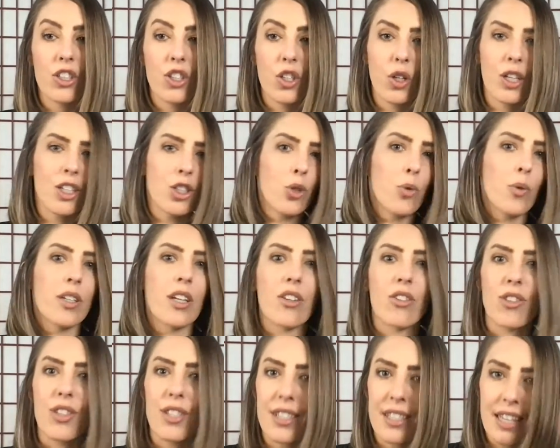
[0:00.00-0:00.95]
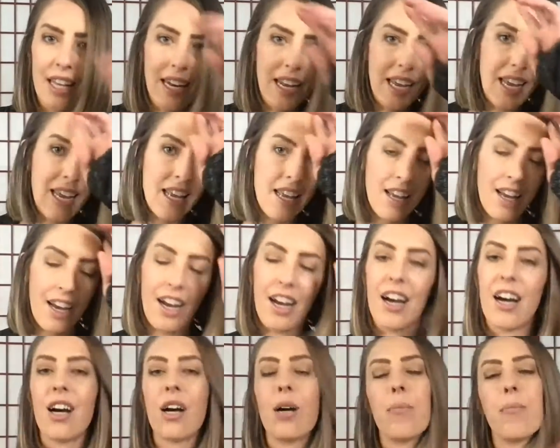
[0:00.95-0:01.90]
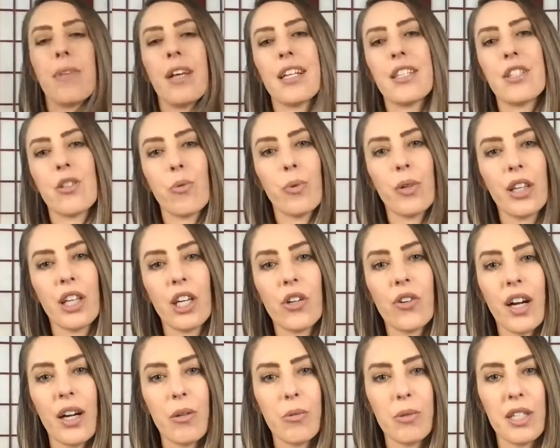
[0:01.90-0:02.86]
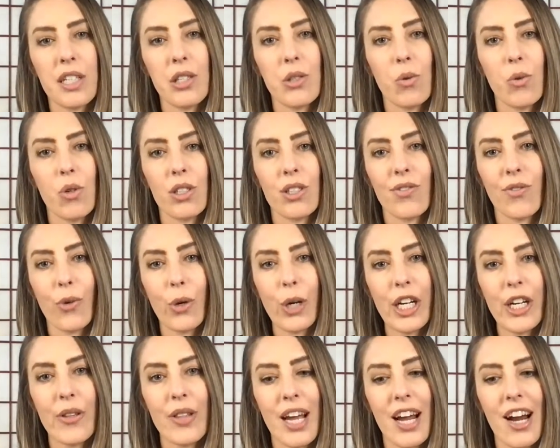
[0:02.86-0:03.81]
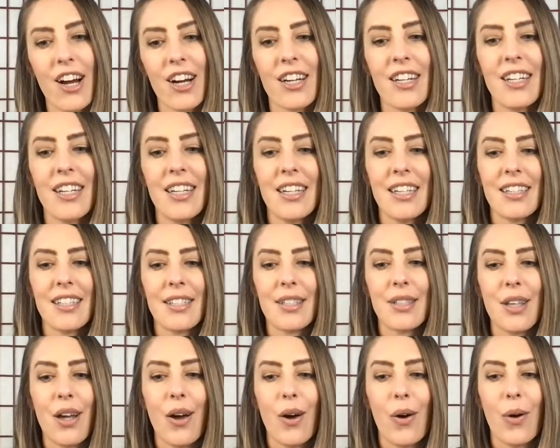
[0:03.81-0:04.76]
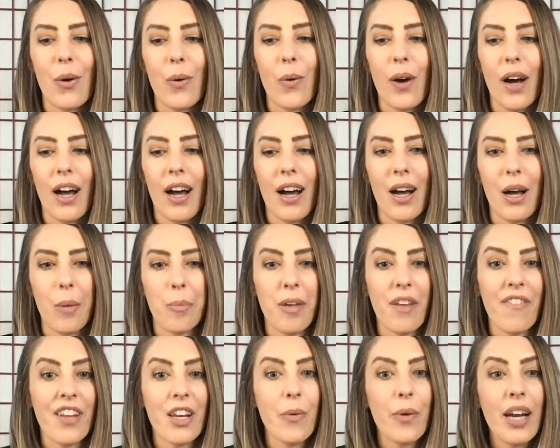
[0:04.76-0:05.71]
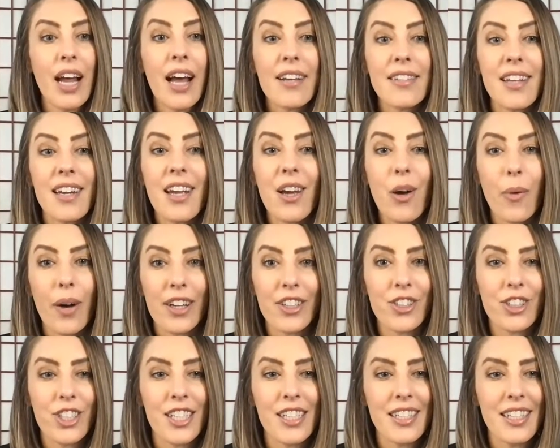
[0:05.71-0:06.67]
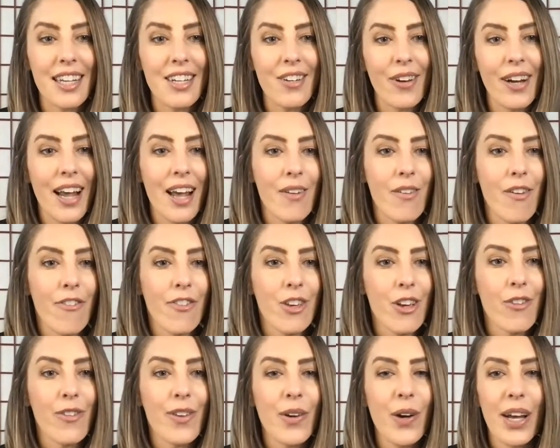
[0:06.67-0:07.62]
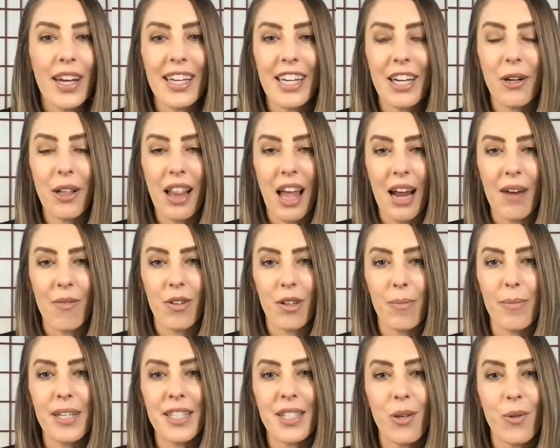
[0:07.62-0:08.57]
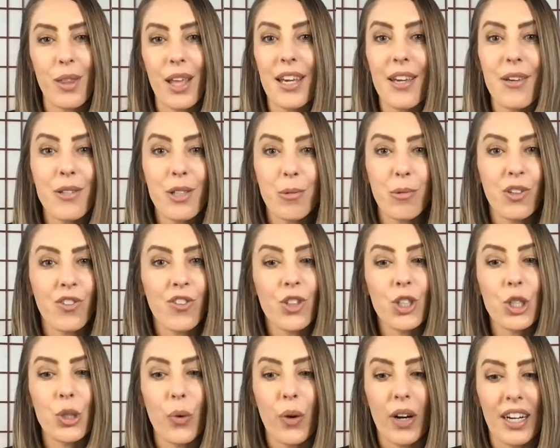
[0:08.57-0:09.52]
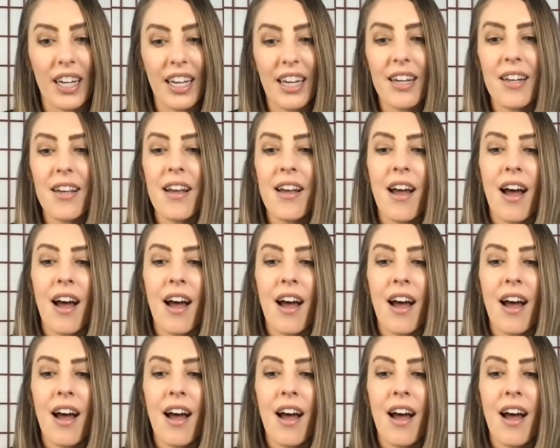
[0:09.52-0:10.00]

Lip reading: into another city, it's a really great resource for you there. So if anyone has any questions, I know I have a few of you on here live with me, so thank you so much for joining.